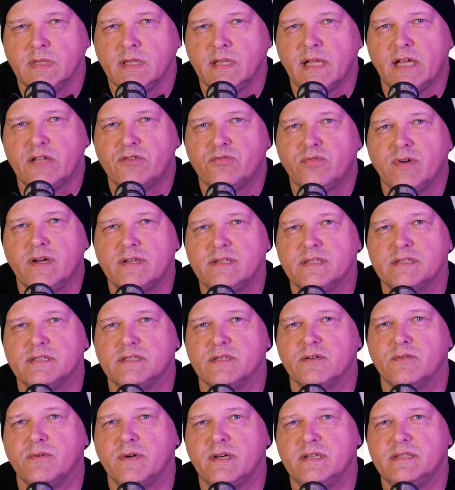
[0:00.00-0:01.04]
That trend is
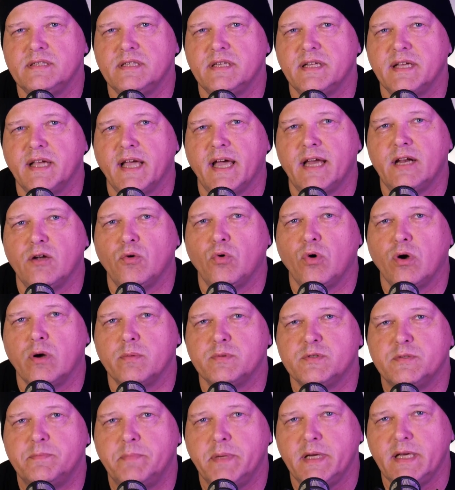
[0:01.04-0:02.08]
increasing again at
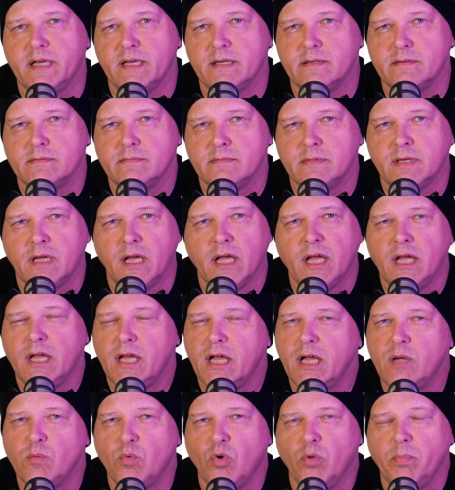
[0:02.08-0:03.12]
warp speed.
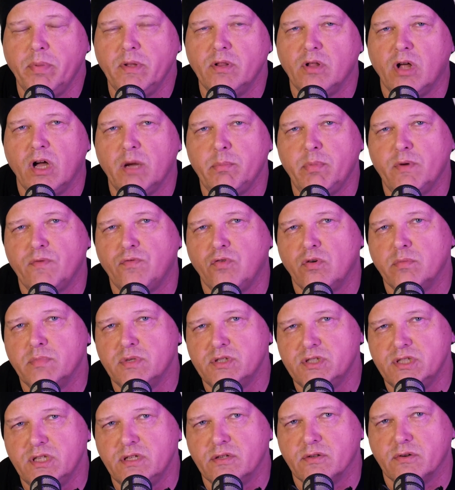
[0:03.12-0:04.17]
It won't be long before
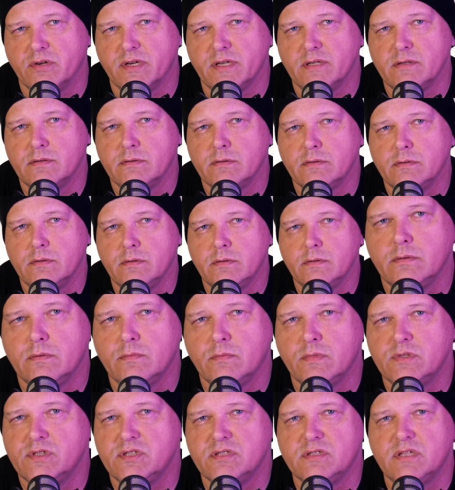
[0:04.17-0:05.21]
machine learning,
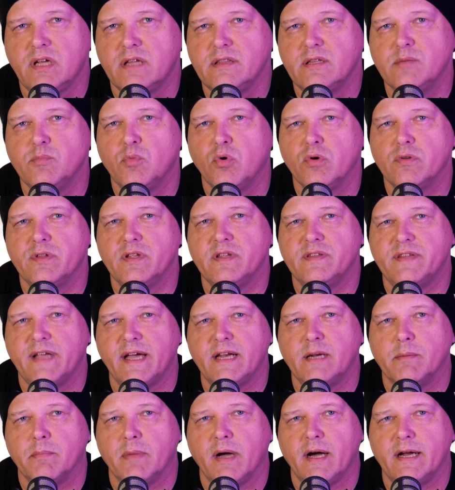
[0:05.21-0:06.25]
which is nothing more than
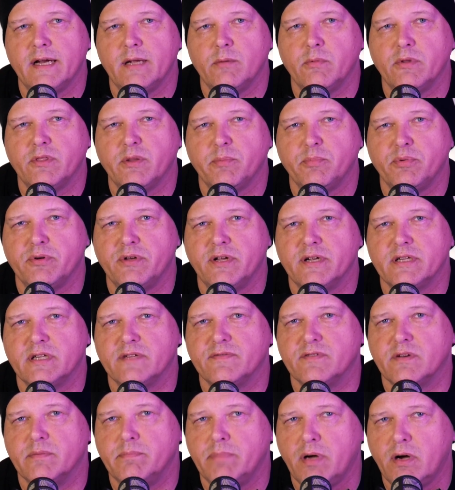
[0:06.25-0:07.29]
data mining with a
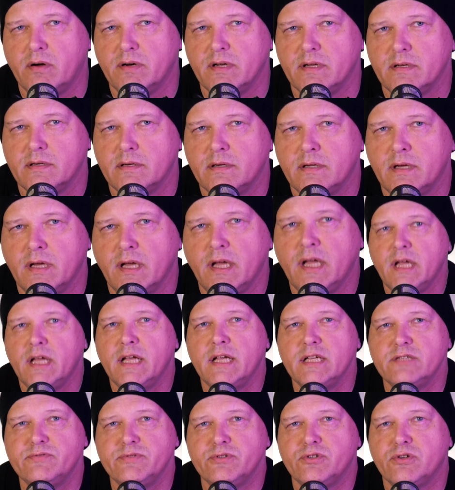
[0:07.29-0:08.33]
predictive component,
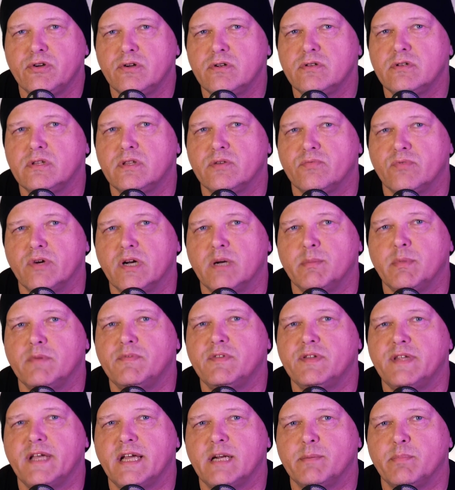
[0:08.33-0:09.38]
is returned to the realm of
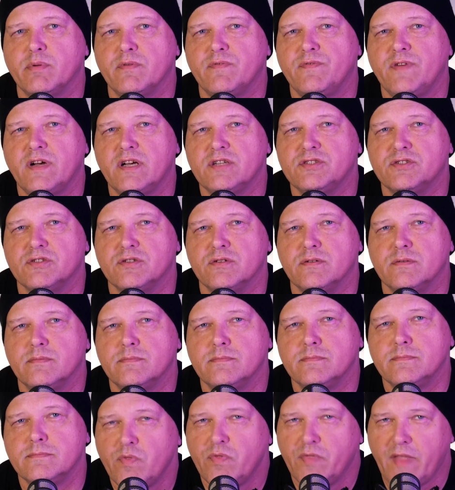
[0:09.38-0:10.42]
the data professional.
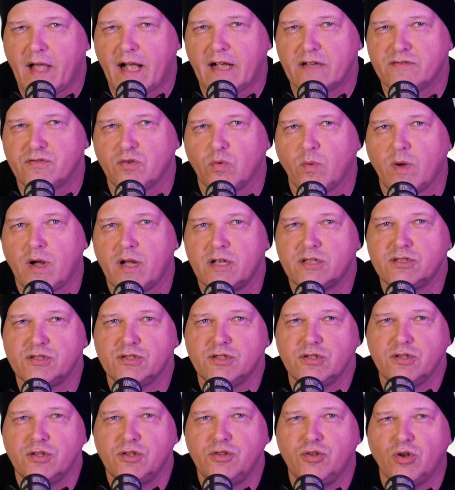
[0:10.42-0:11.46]
Thanks for
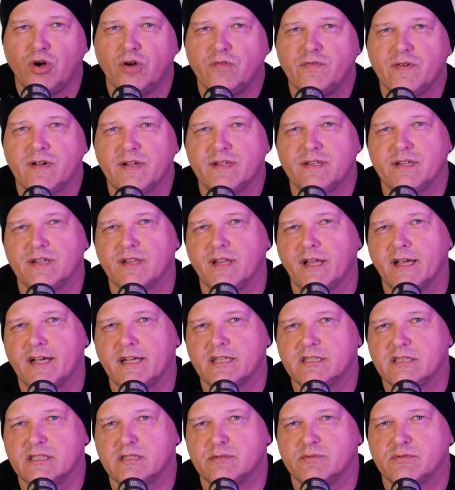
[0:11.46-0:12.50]
watching. Don't forget to like
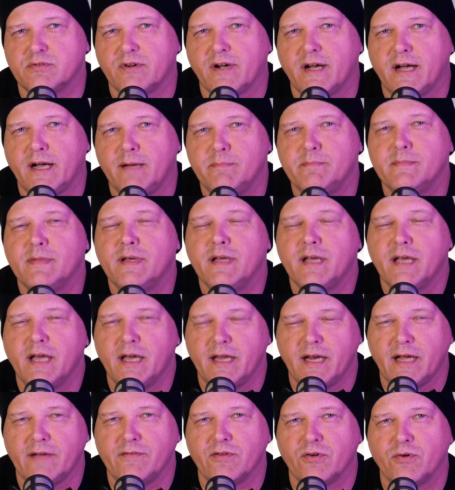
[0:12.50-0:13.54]
and subscribe
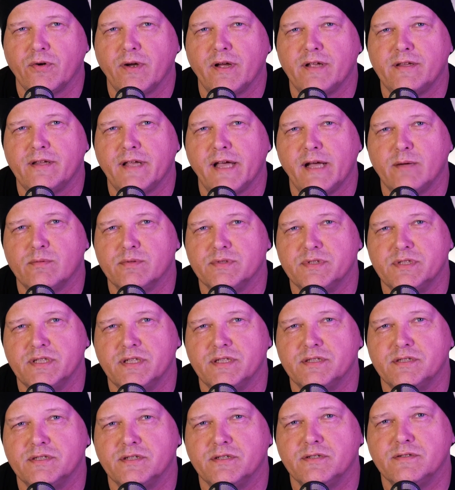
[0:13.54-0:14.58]
and have a great day. We'll see
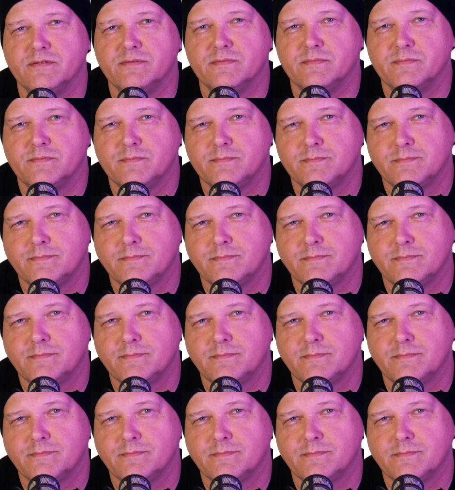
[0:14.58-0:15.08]
you soon.